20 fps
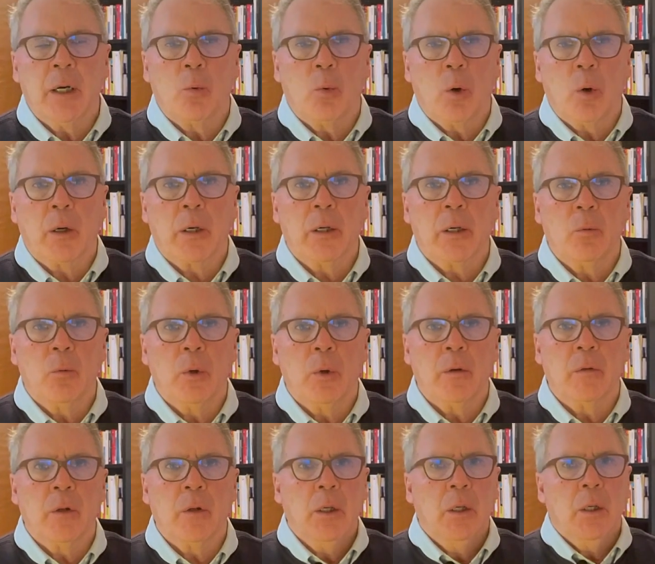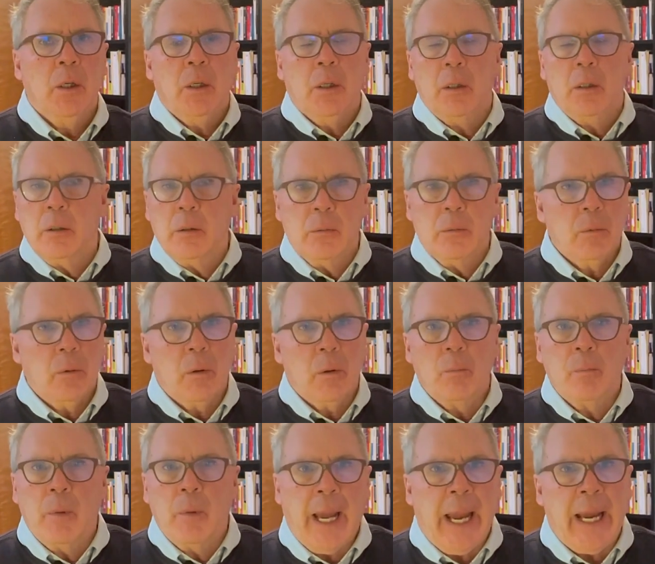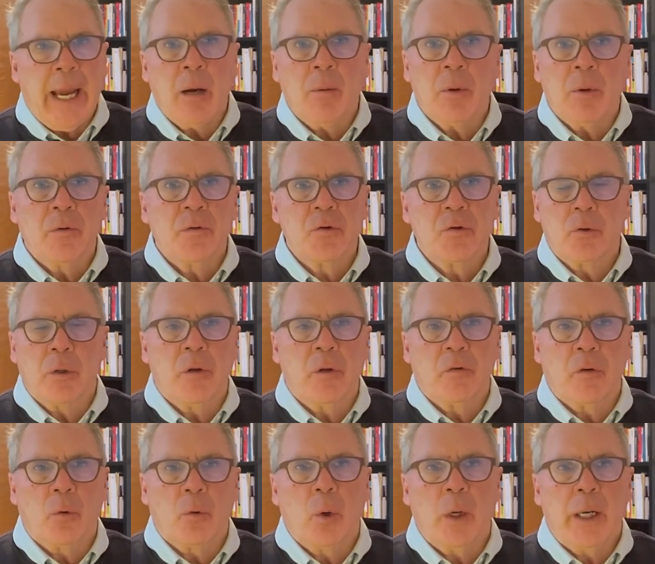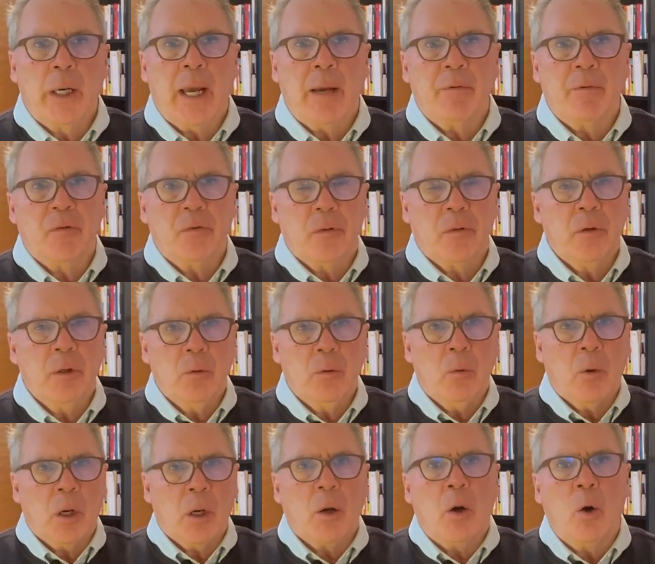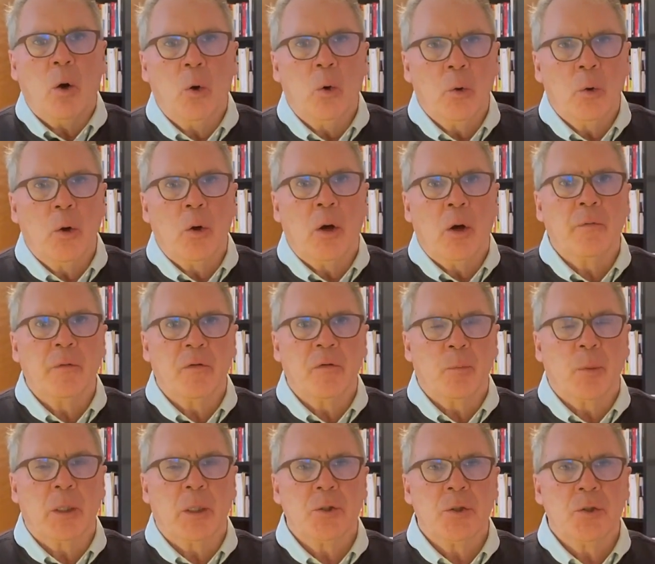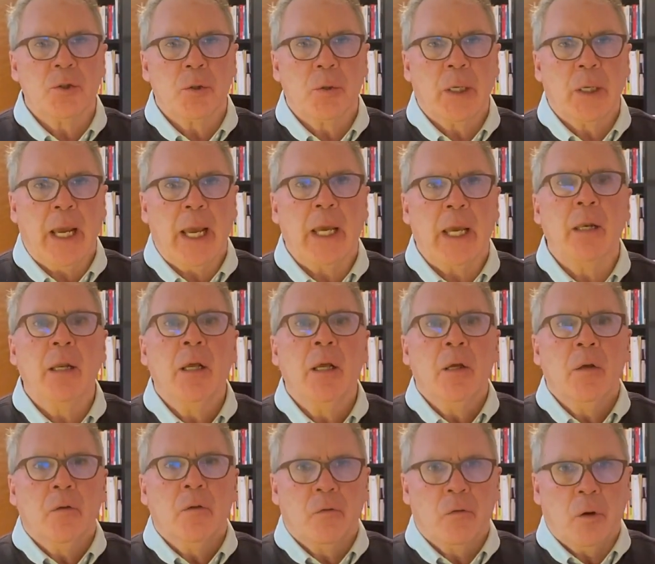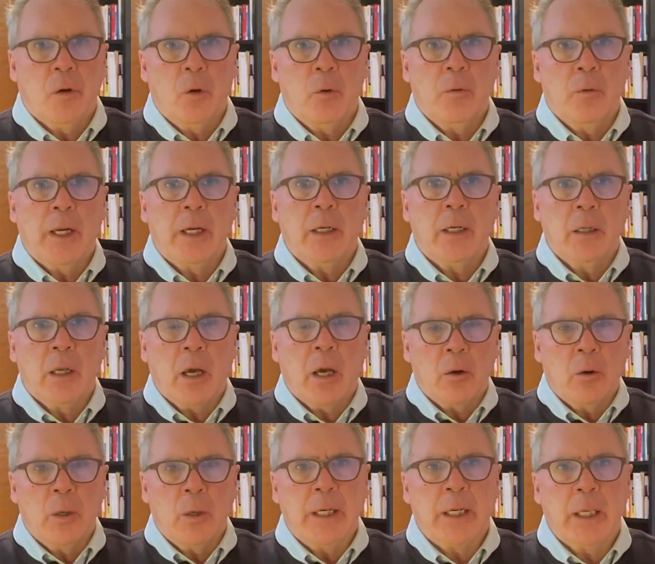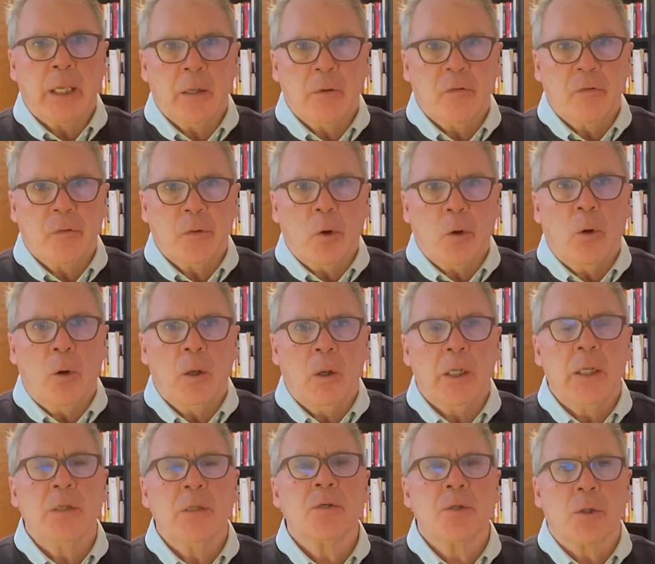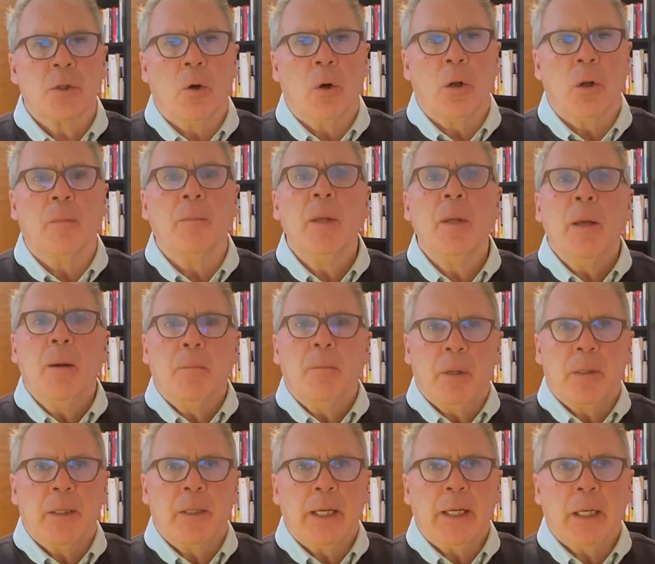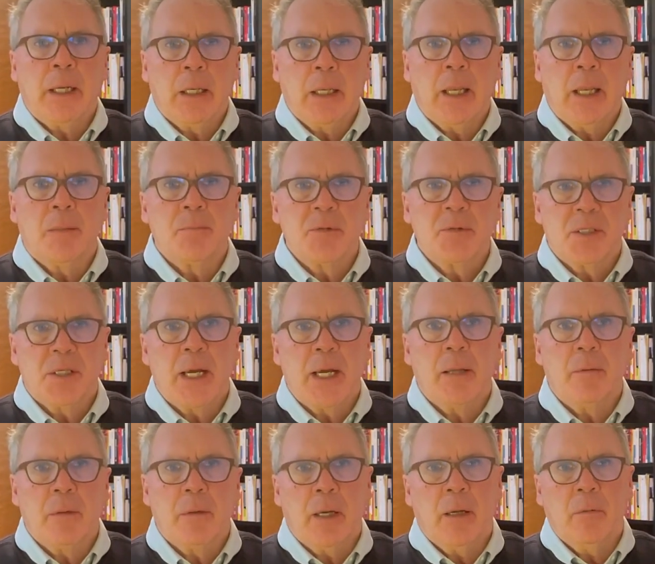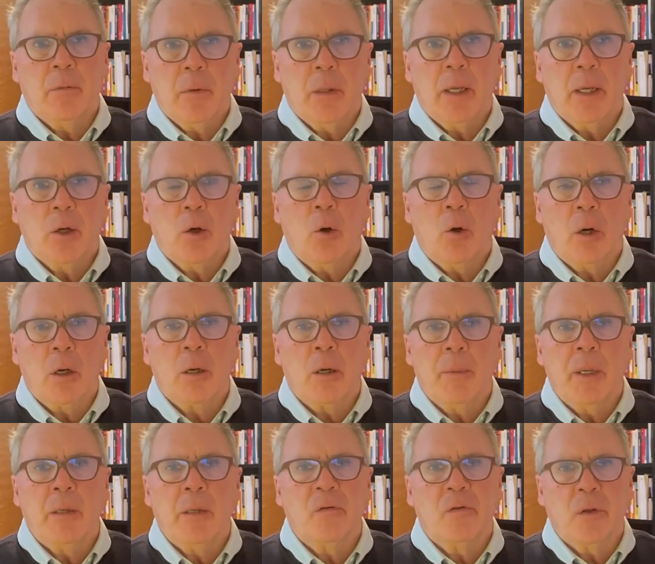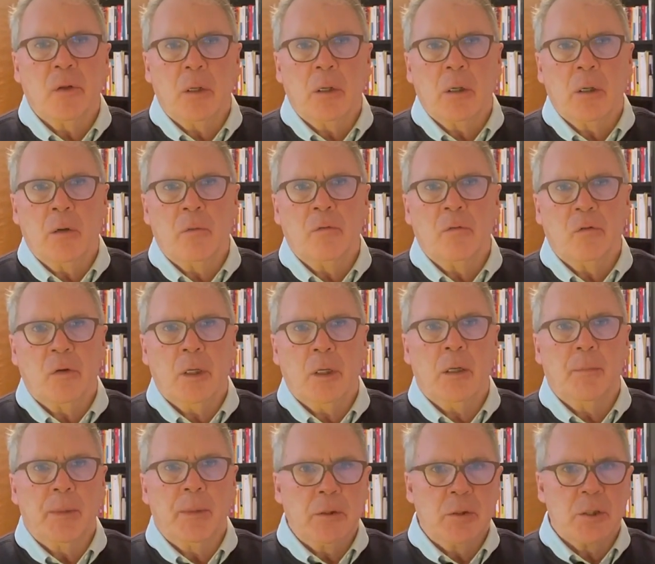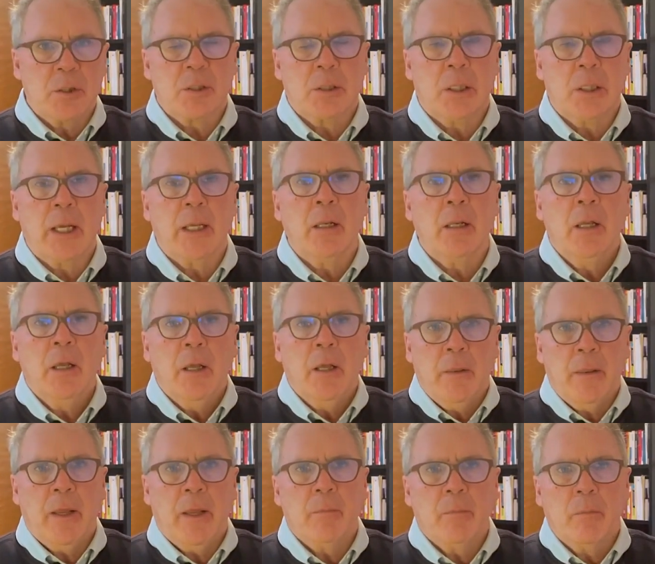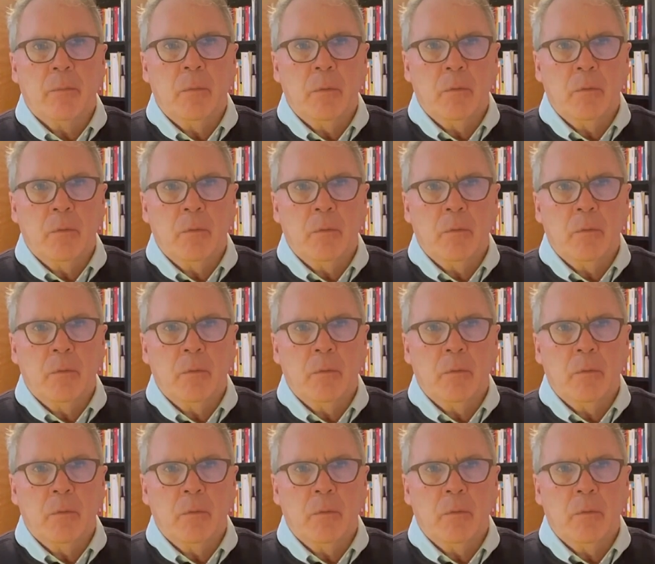working with hammers, drills, or what have you. So you want to hold off as much as you can so they not only can install them, but they can let them set. They caulk them in, silicone seal them, and just let them